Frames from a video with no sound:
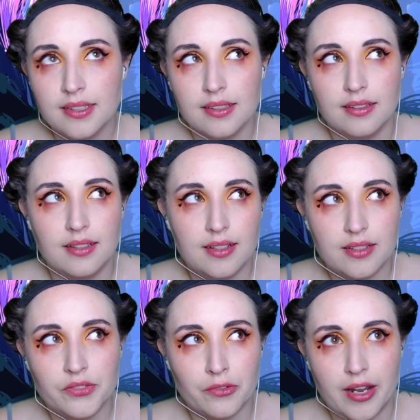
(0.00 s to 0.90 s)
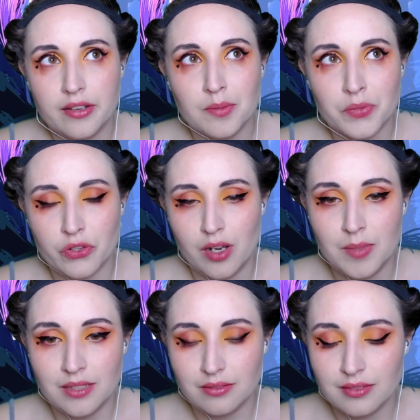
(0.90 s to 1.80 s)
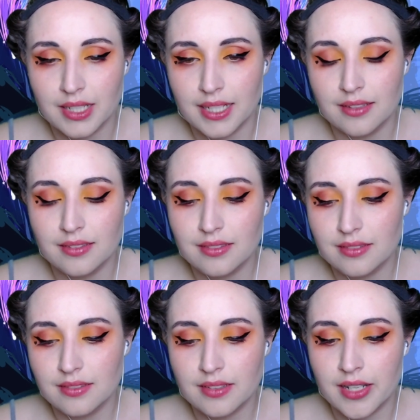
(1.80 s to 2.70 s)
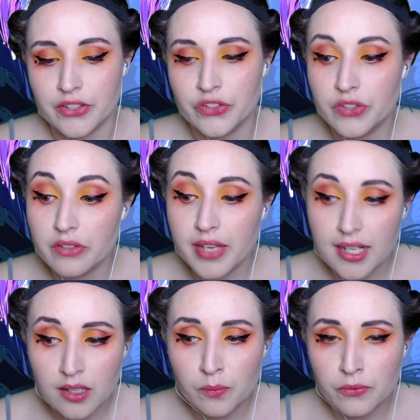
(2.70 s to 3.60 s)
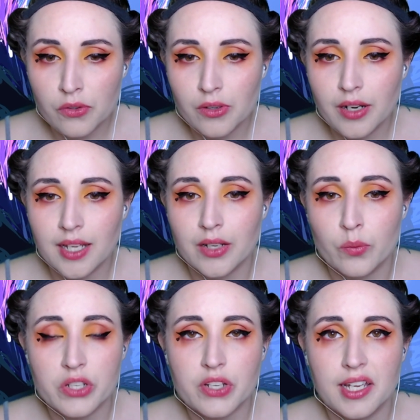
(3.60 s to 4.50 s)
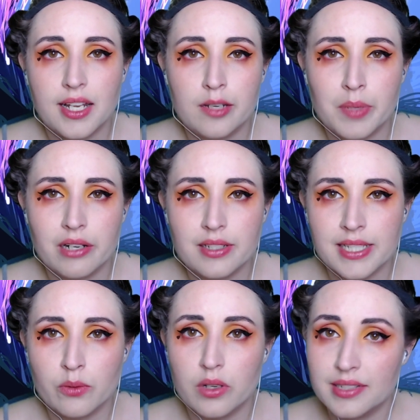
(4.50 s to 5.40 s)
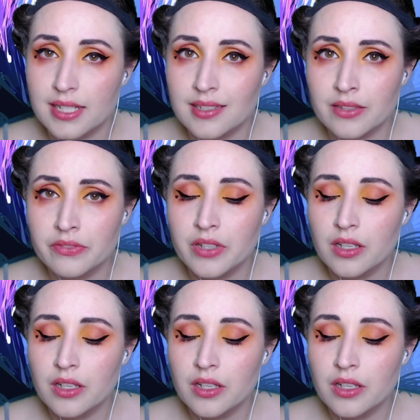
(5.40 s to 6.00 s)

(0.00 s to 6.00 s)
A lot of random trauma that I should have had help for, and I wish I had had parents that were attentive.